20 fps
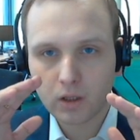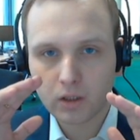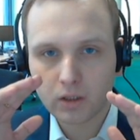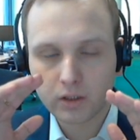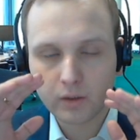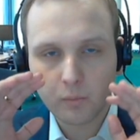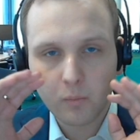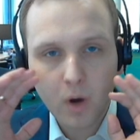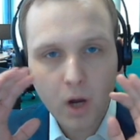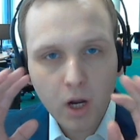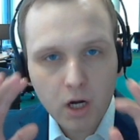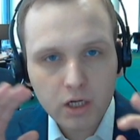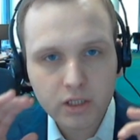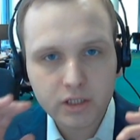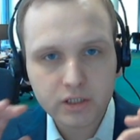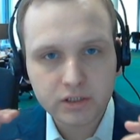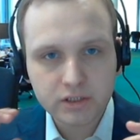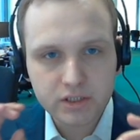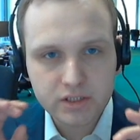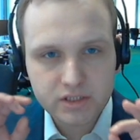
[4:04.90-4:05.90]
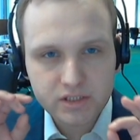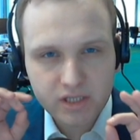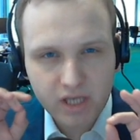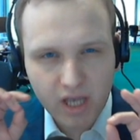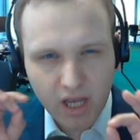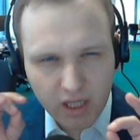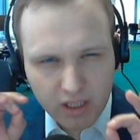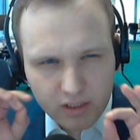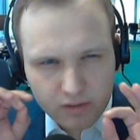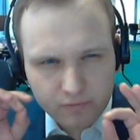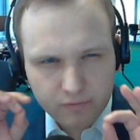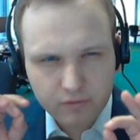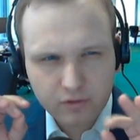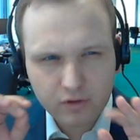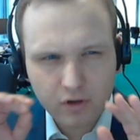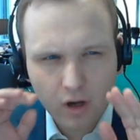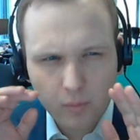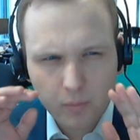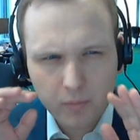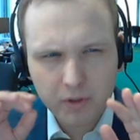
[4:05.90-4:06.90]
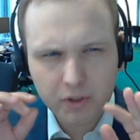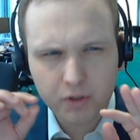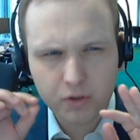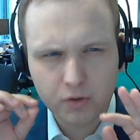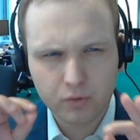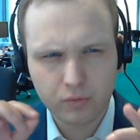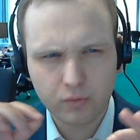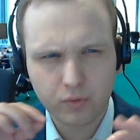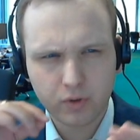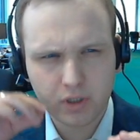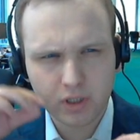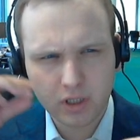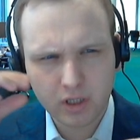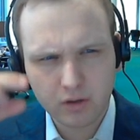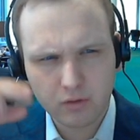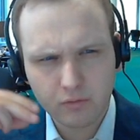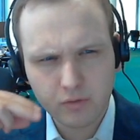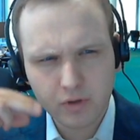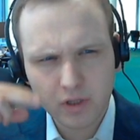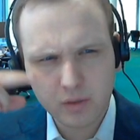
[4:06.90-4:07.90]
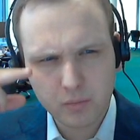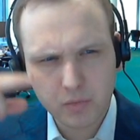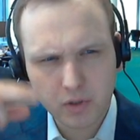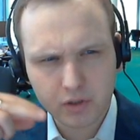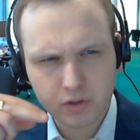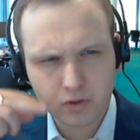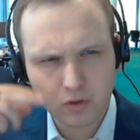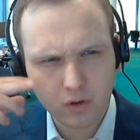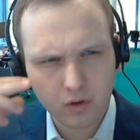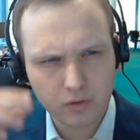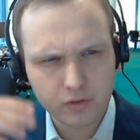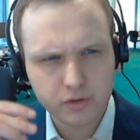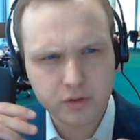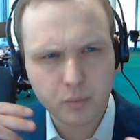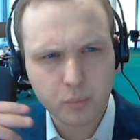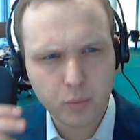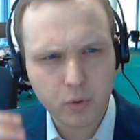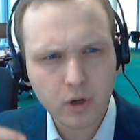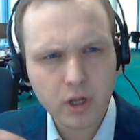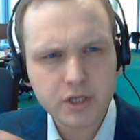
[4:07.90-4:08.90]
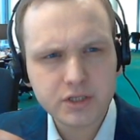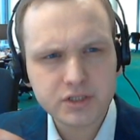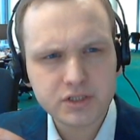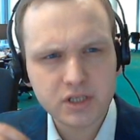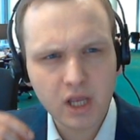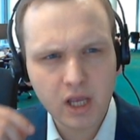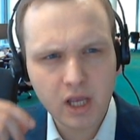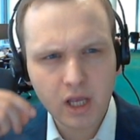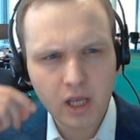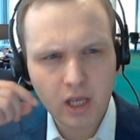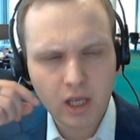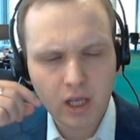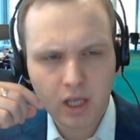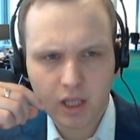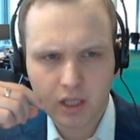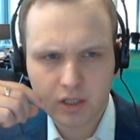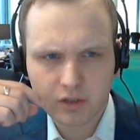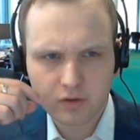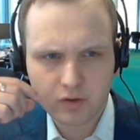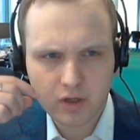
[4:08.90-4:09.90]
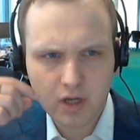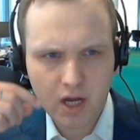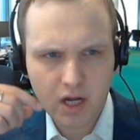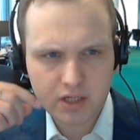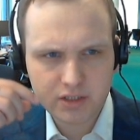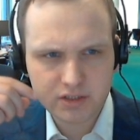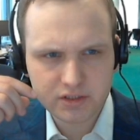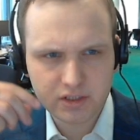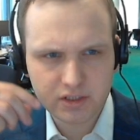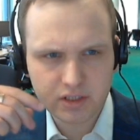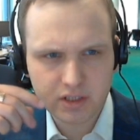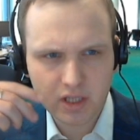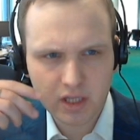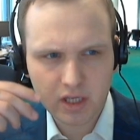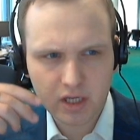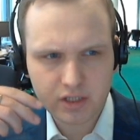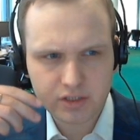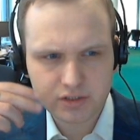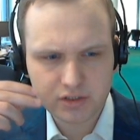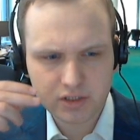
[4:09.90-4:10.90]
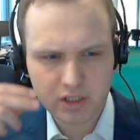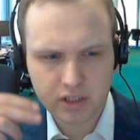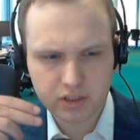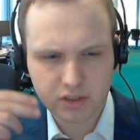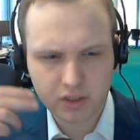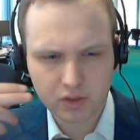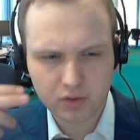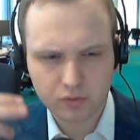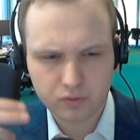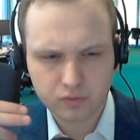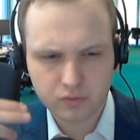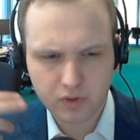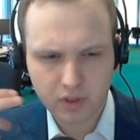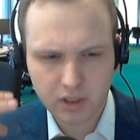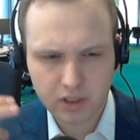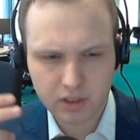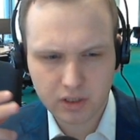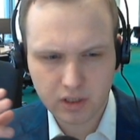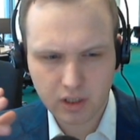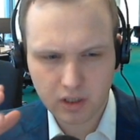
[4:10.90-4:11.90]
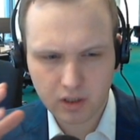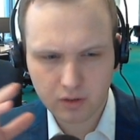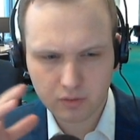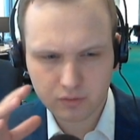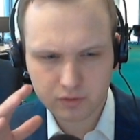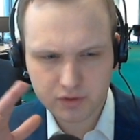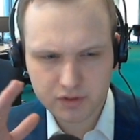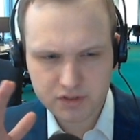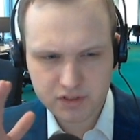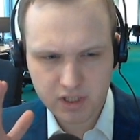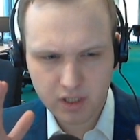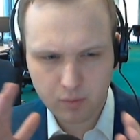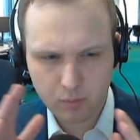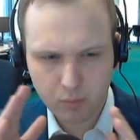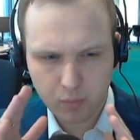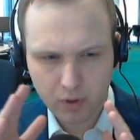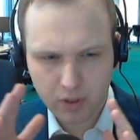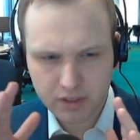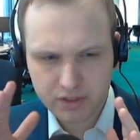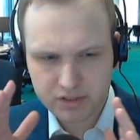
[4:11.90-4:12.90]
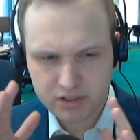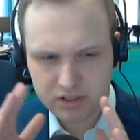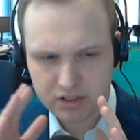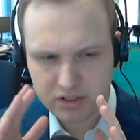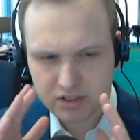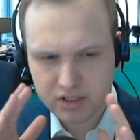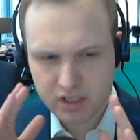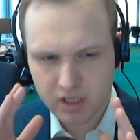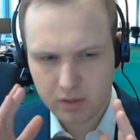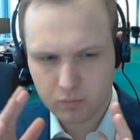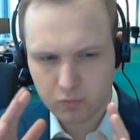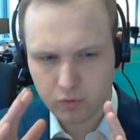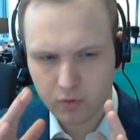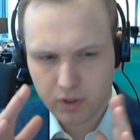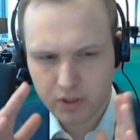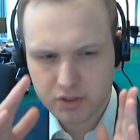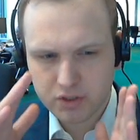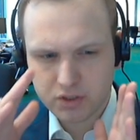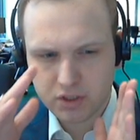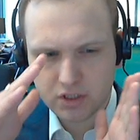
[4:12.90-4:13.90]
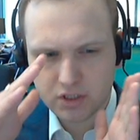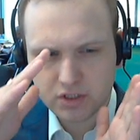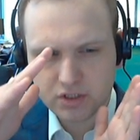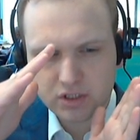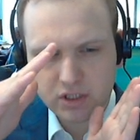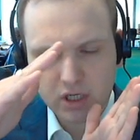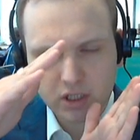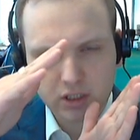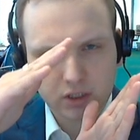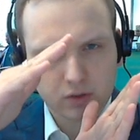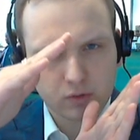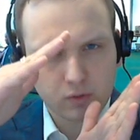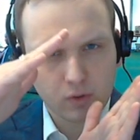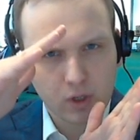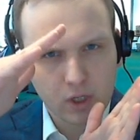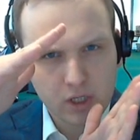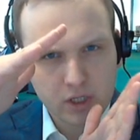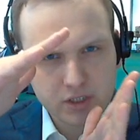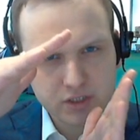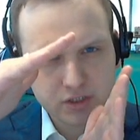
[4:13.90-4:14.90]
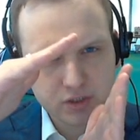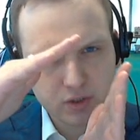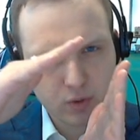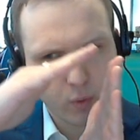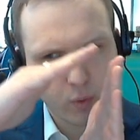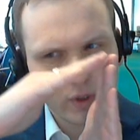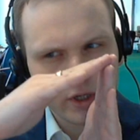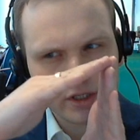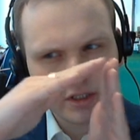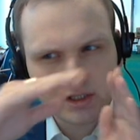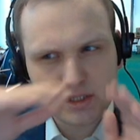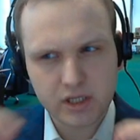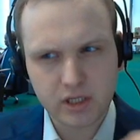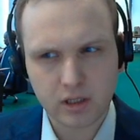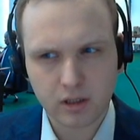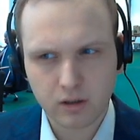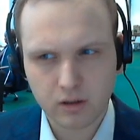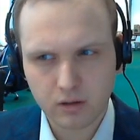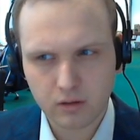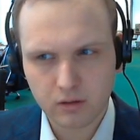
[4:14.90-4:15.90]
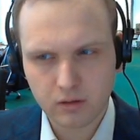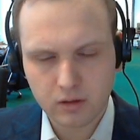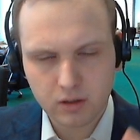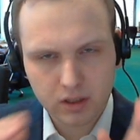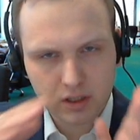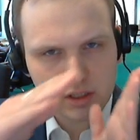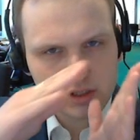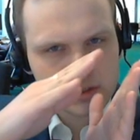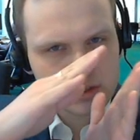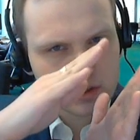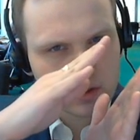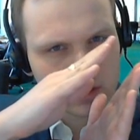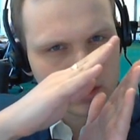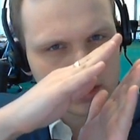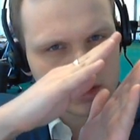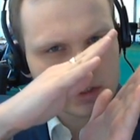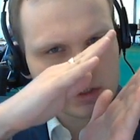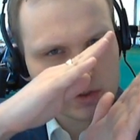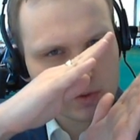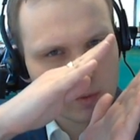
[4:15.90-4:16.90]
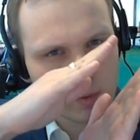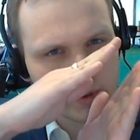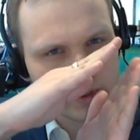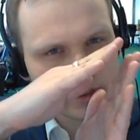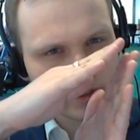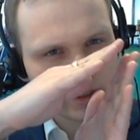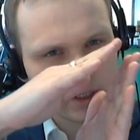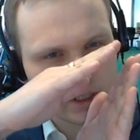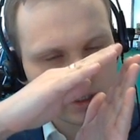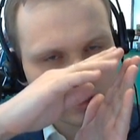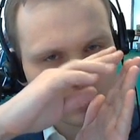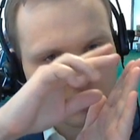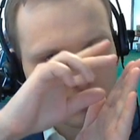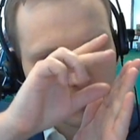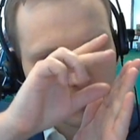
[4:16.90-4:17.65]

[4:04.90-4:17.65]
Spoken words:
the market is kind of coming to an agreement on the price, in regards that they are starting to trade around the same price in the same direction, and it's starting to squeeze in. It's getting squeezed in.